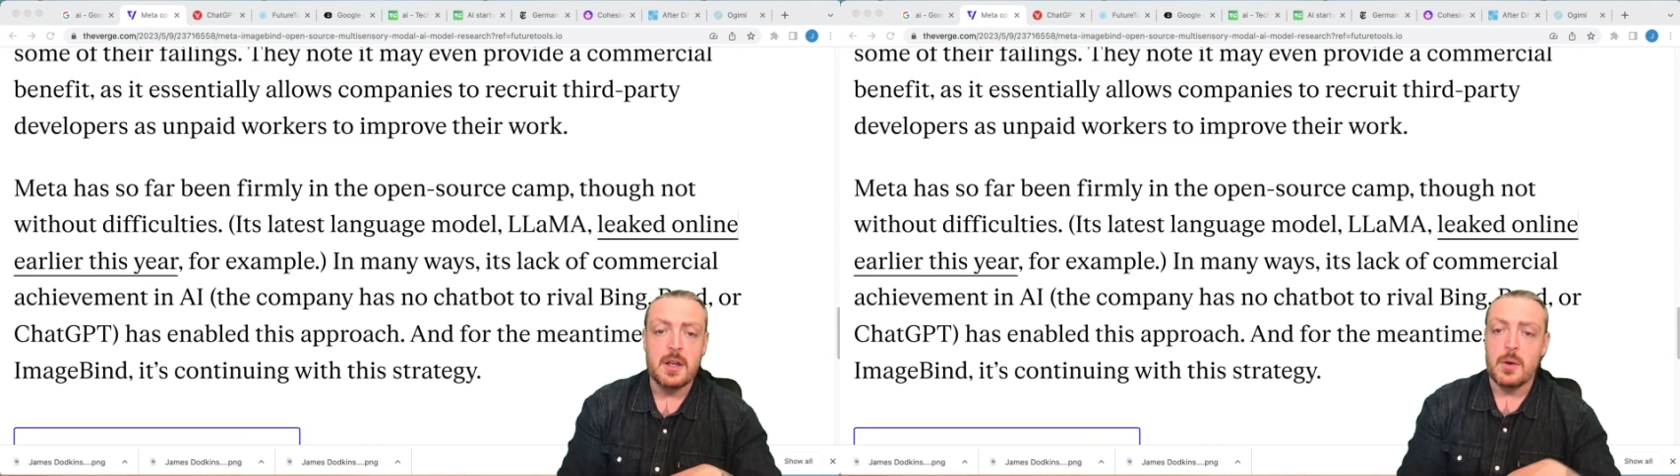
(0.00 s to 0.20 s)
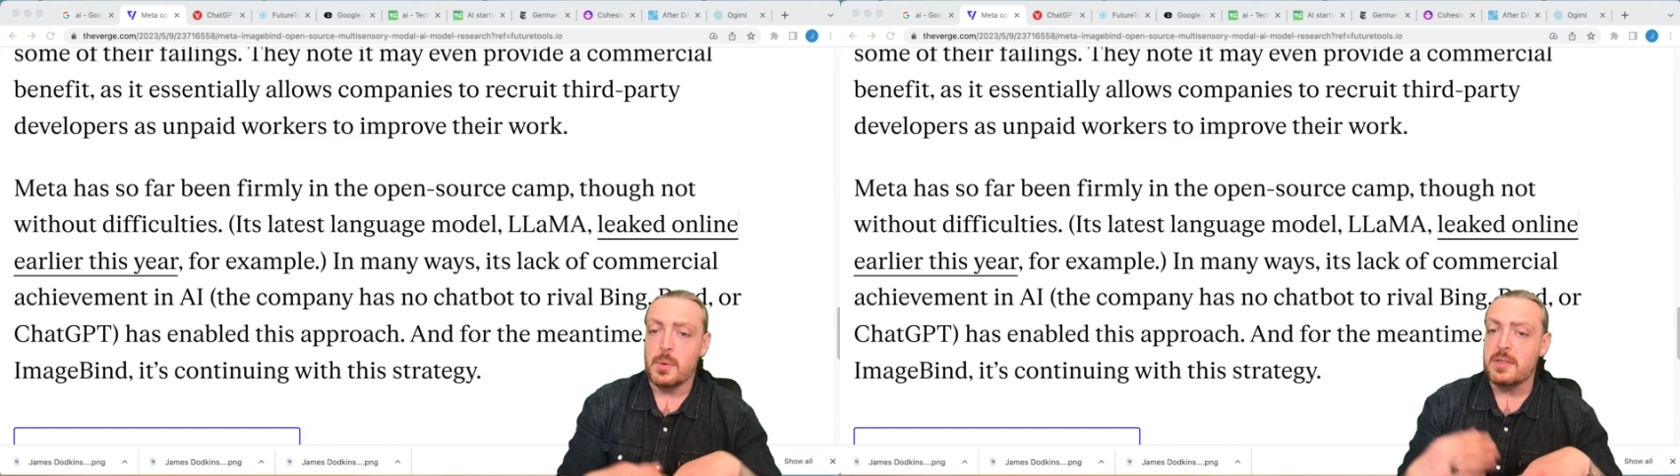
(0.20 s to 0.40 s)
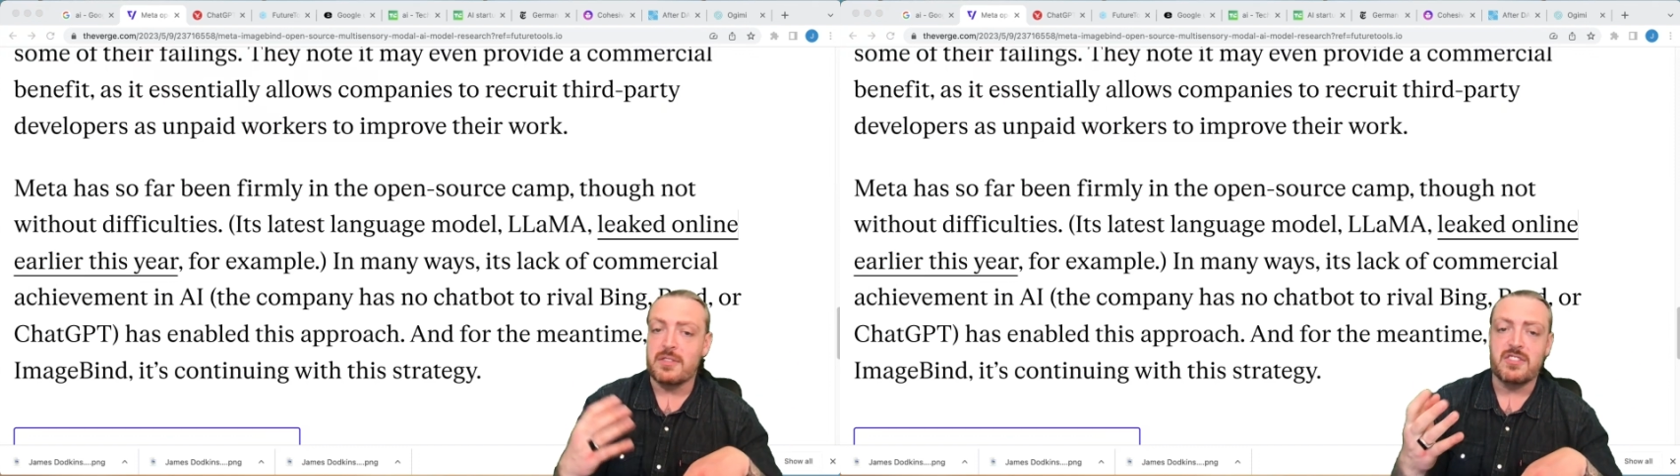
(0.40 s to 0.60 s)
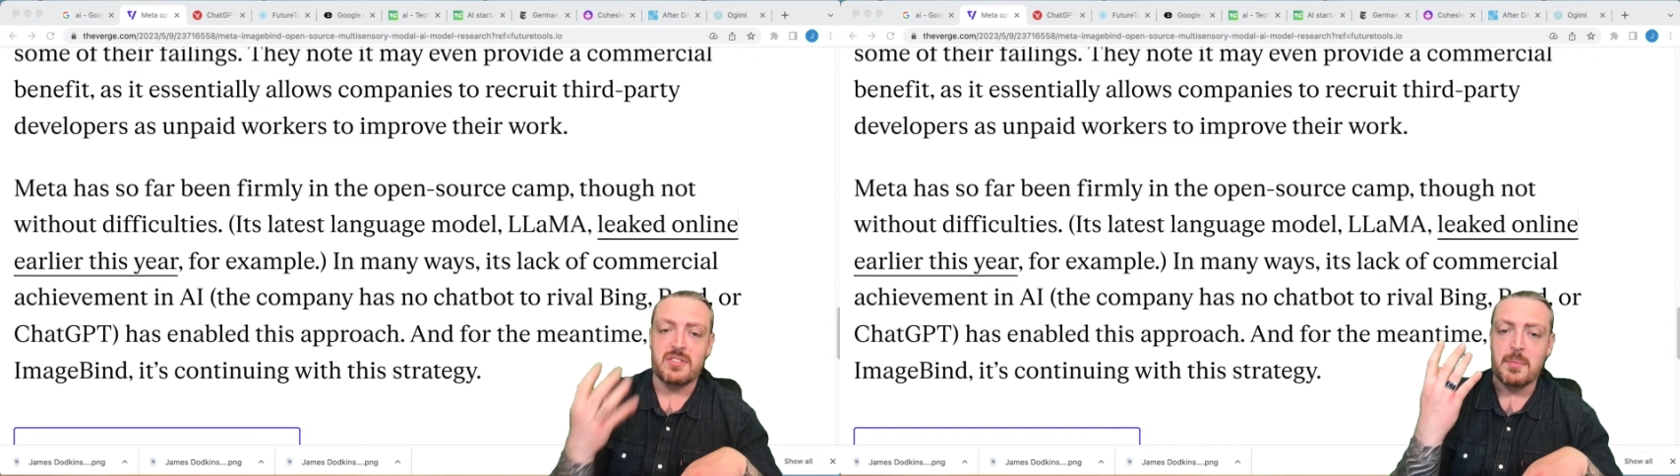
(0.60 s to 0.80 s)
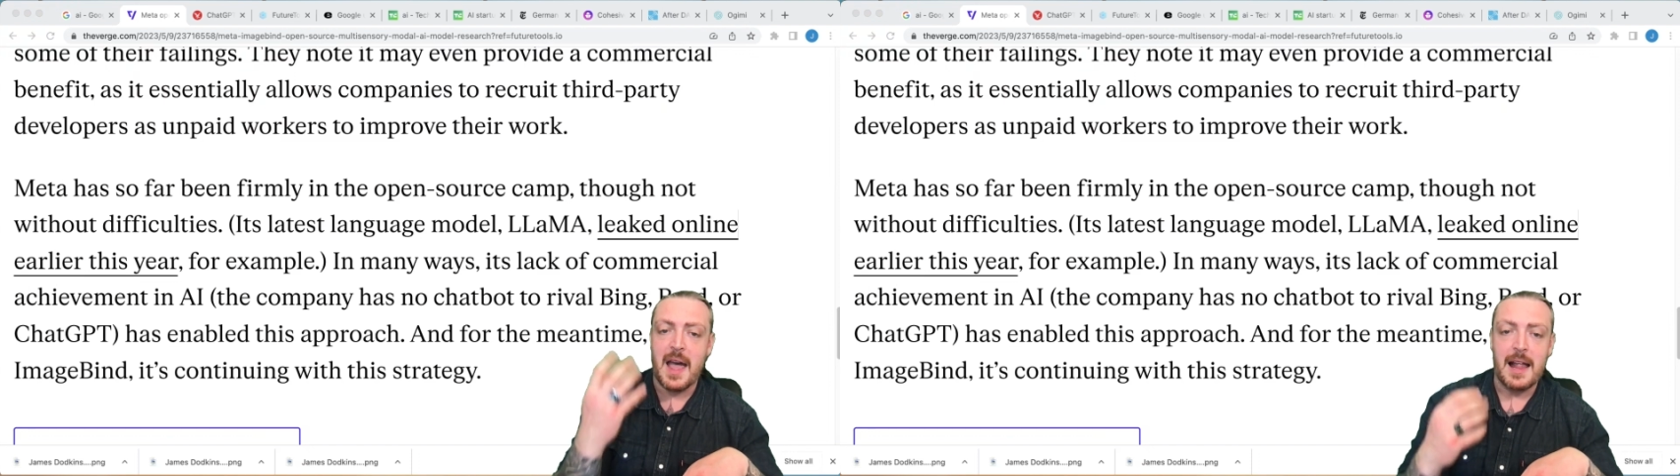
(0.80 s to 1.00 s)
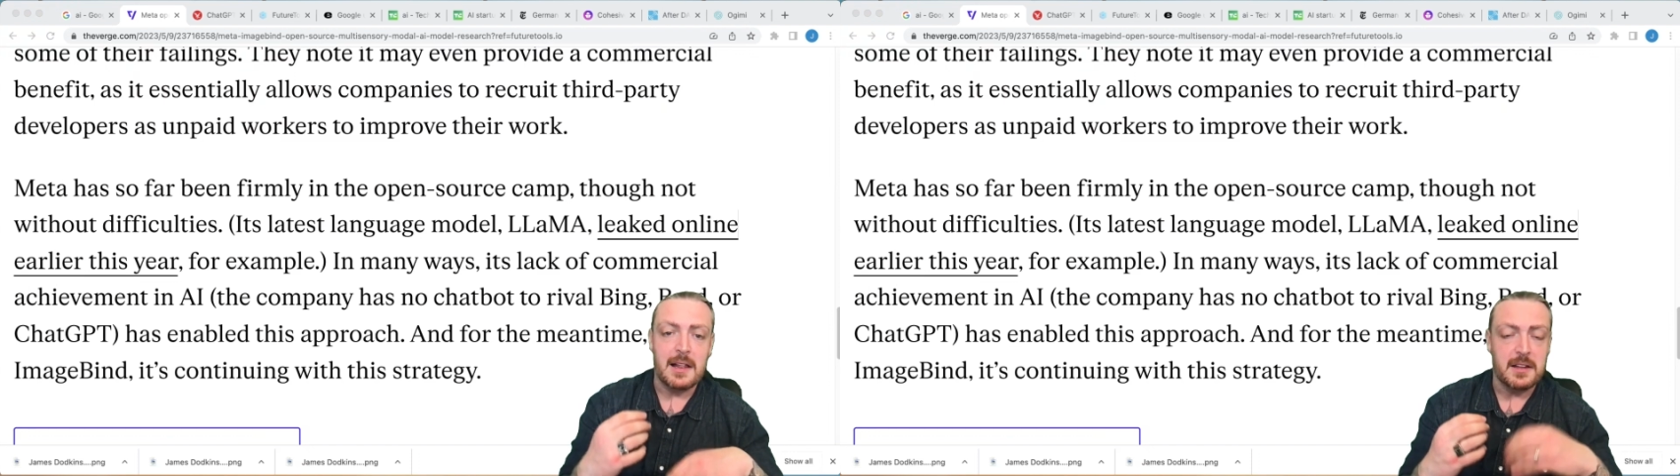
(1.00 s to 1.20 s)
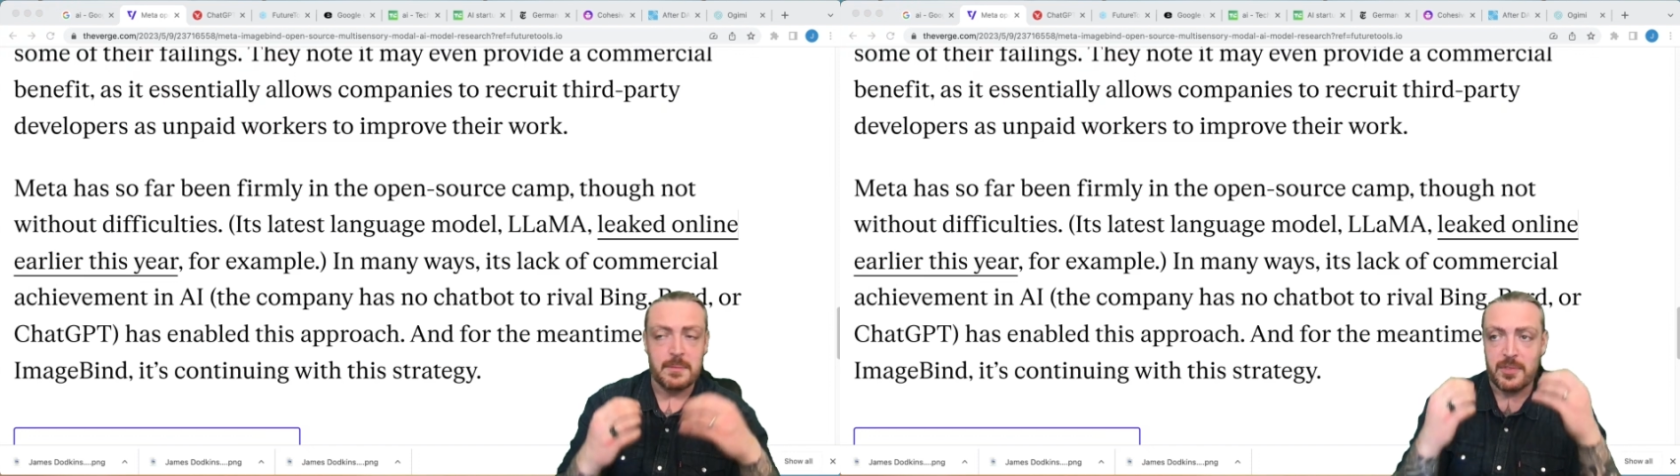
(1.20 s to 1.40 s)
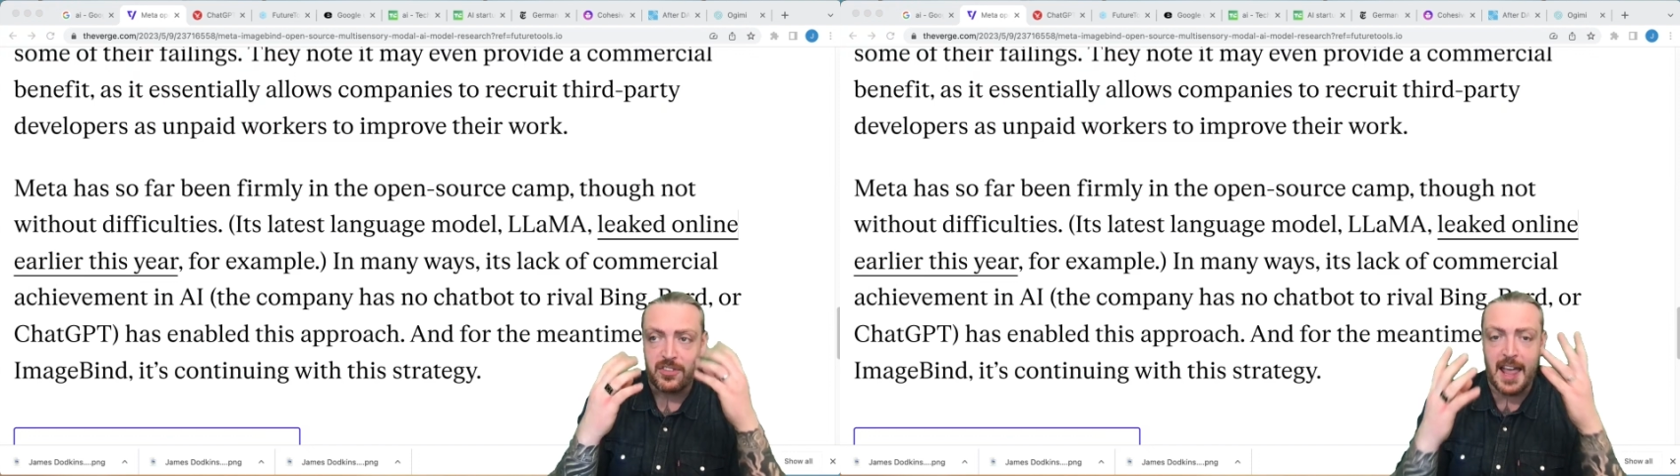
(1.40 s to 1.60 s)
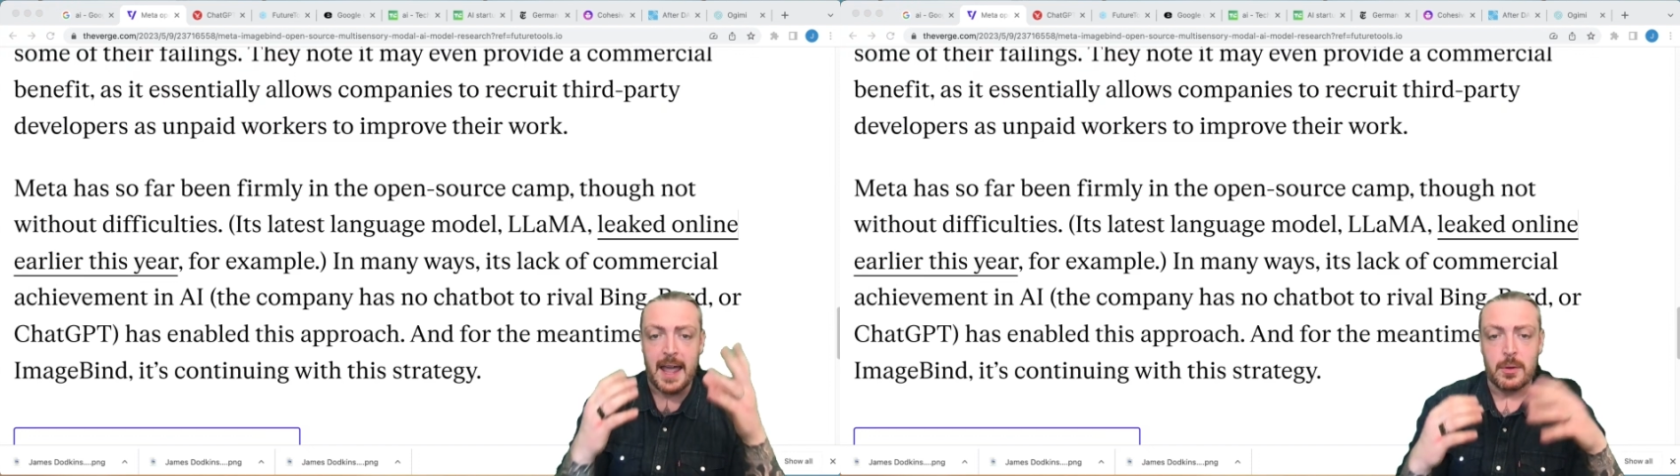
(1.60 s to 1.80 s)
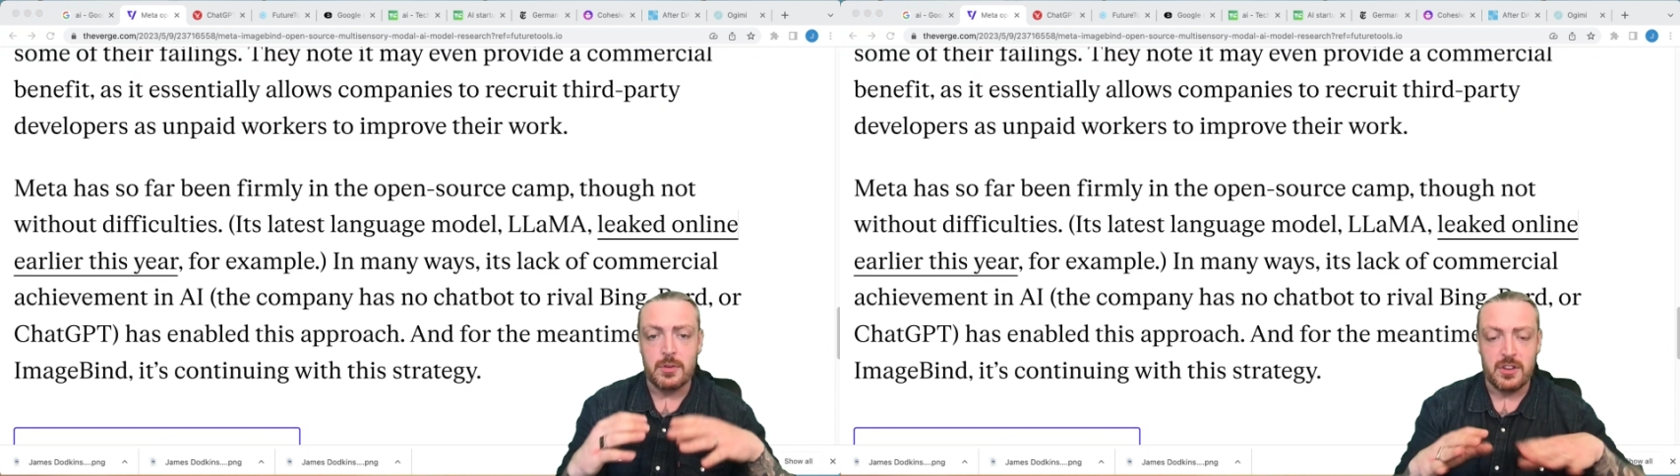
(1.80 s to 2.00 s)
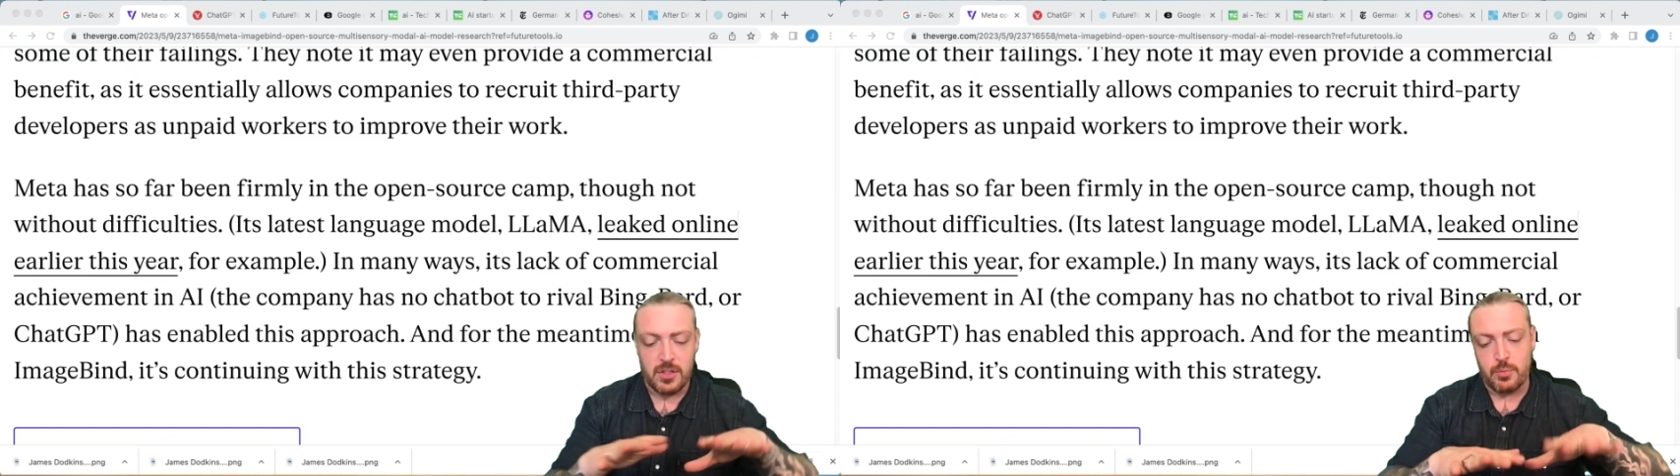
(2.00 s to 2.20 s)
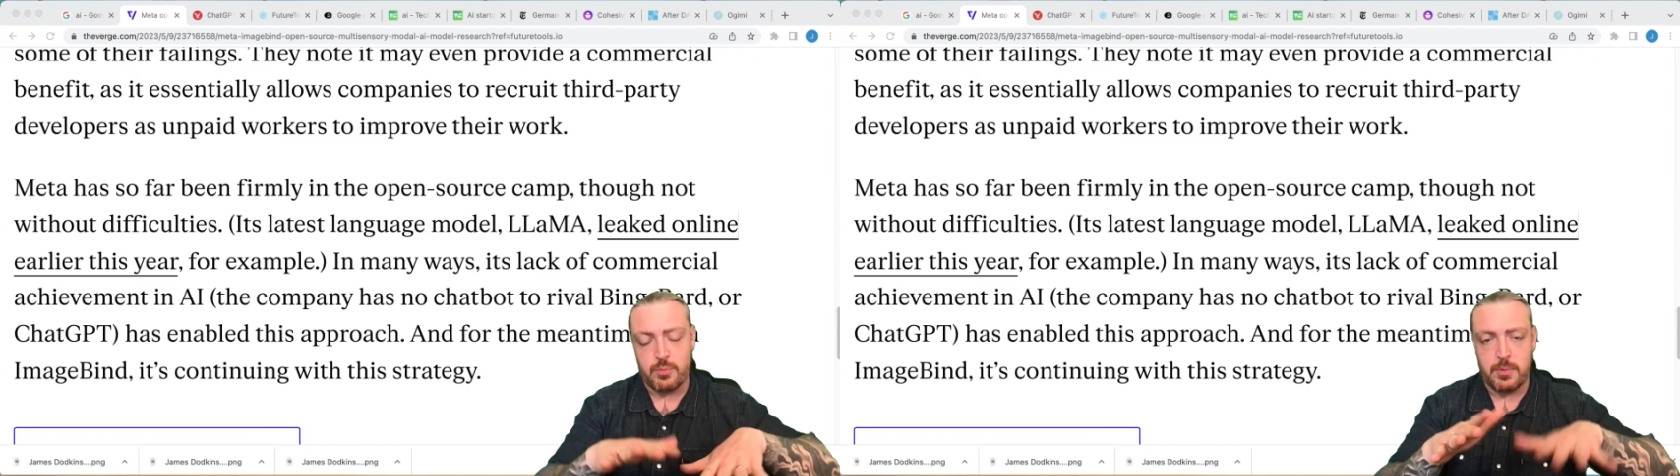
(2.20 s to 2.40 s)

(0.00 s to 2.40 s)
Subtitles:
with smell and sound and